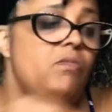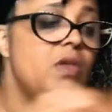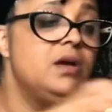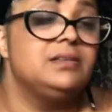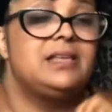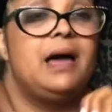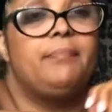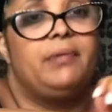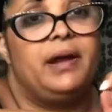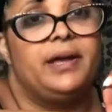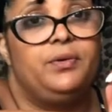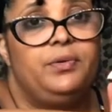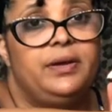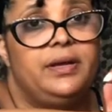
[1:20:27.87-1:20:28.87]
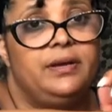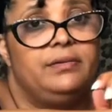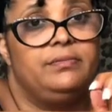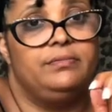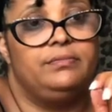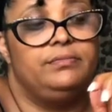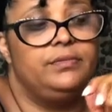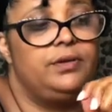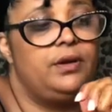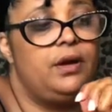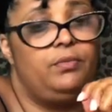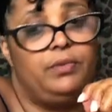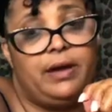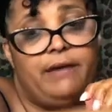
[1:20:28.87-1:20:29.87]
Because I'll probably quit, you
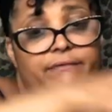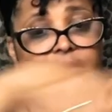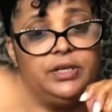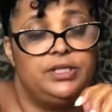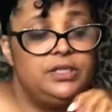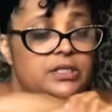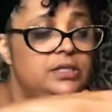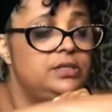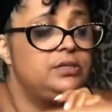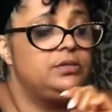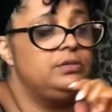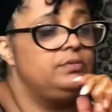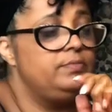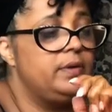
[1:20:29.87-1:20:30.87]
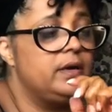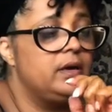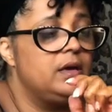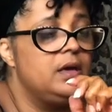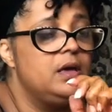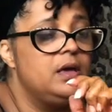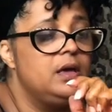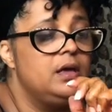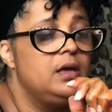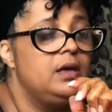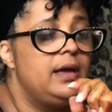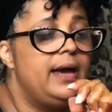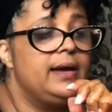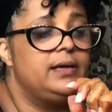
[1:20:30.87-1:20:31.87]
know, when I finish these two. But
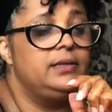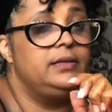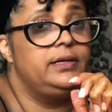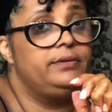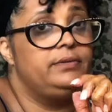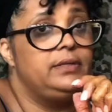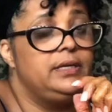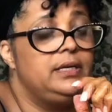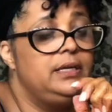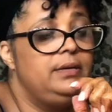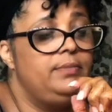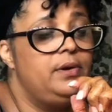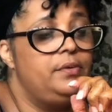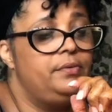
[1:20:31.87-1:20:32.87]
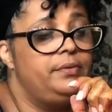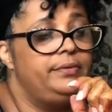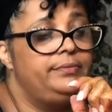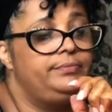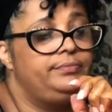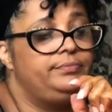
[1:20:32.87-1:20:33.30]
I could literally keep going.